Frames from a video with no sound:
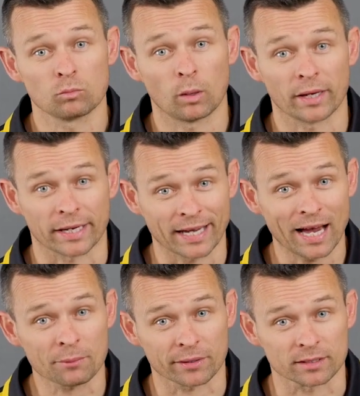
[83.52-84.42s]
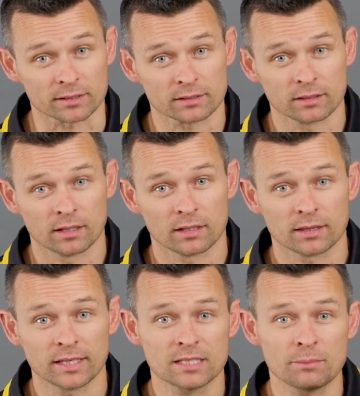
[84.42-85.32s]
when we had carburetors,
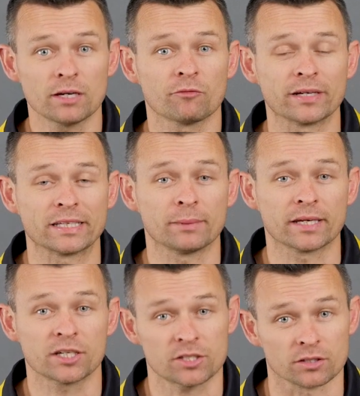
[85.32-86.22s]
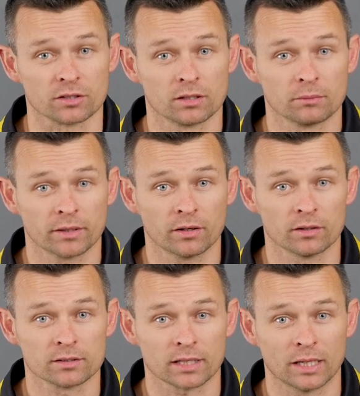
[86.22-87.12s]
this would be a really big issue
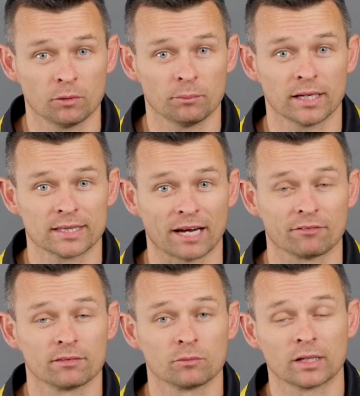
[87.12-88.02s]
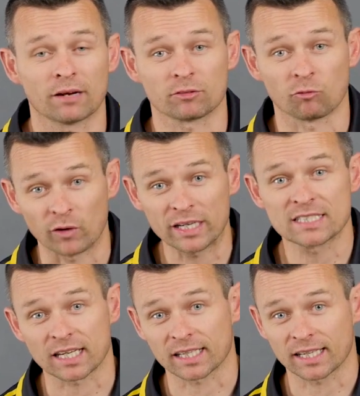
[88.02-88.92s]
because it would mean that we'd have to
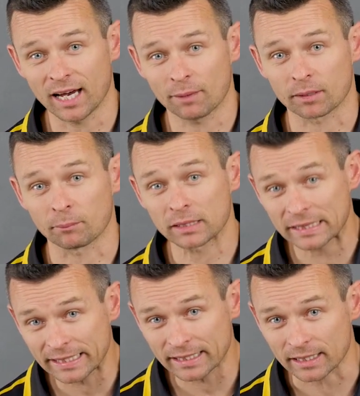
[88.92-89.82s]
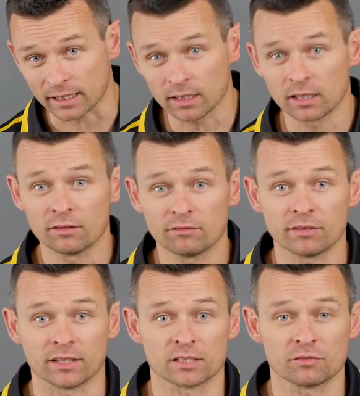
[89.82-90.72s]
rejet the carb completely for
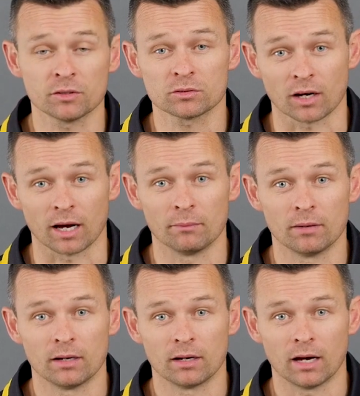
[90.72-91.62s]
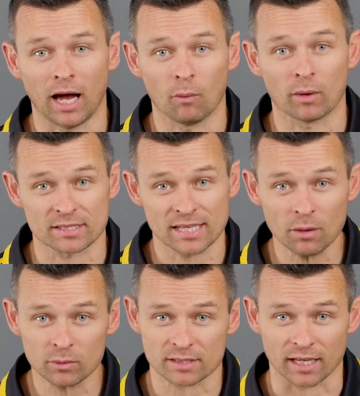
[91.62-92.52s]
this fuel type. And once that
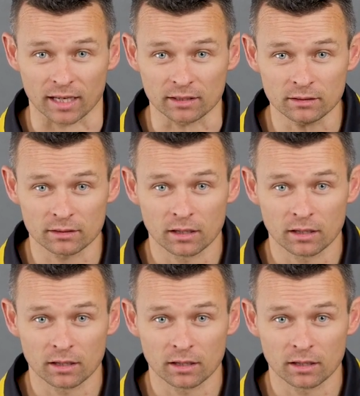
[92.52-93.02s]
was done,